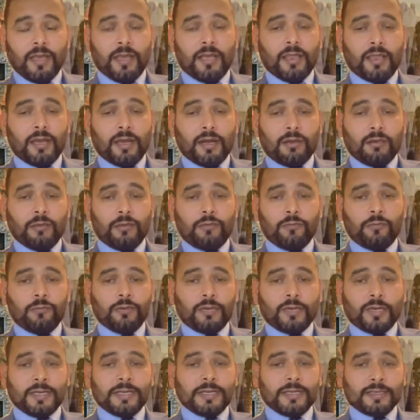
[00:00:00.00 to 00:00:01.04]
Now, if
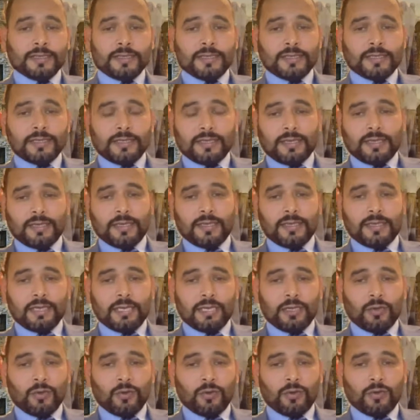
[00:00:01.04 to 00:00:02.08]
you can understand
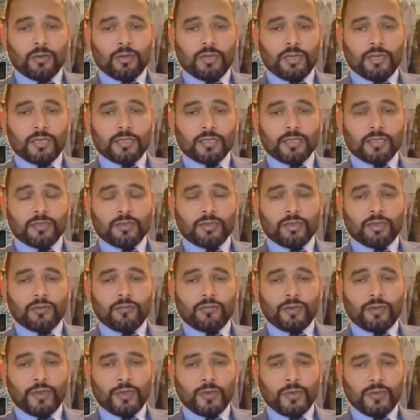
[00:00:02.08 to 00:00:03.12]
the law relating to
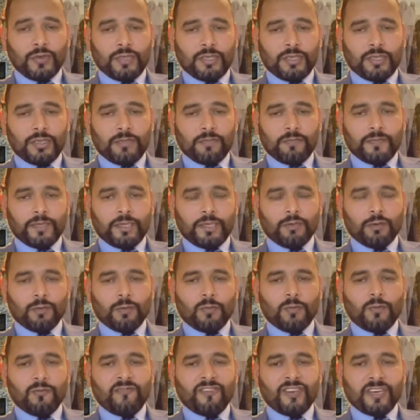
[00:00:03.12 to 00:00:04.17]
refugee, it
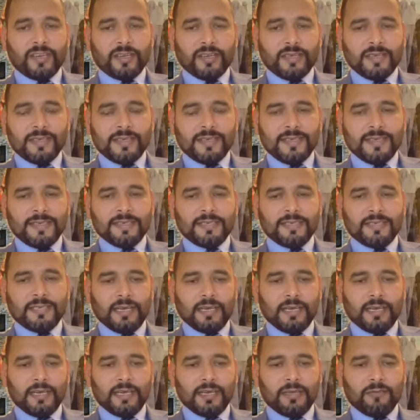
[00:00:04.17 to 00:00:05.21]
will be very
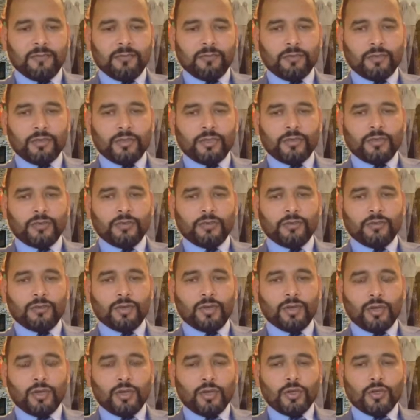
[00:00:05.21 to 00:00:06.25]
easier for
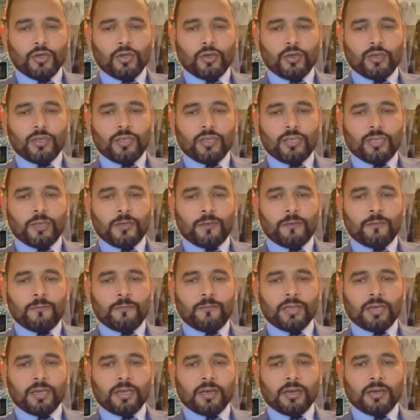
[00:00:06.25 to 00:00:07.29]
you to
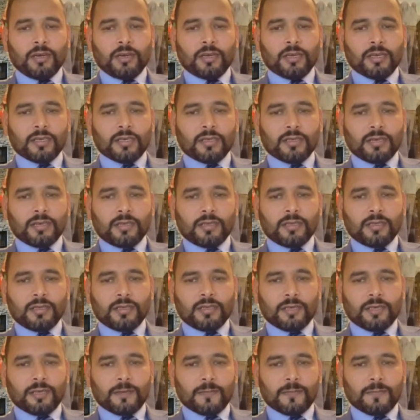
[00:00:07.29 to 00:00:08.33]
give the correct
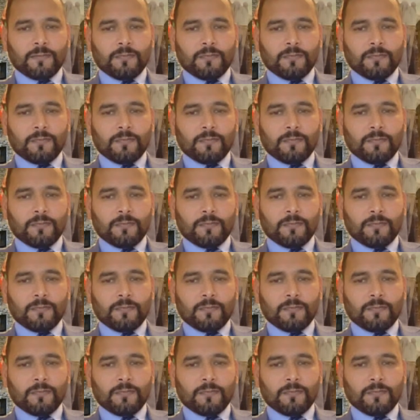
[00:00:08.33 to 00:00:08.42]
answer.